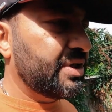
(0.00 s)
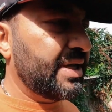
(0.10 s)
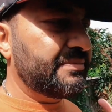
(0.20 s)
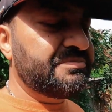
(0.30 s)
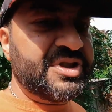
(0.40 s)

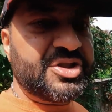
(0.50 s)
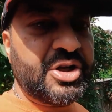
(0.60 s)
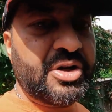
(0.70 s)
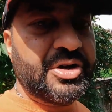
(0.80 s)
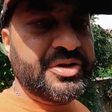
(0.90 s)
like
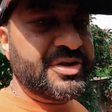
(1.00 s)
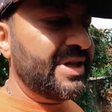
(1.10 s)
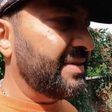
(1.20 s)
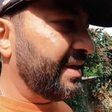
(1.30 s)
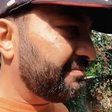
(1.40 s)
suckers
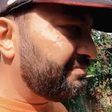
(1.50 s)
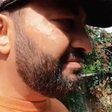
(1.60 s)
and they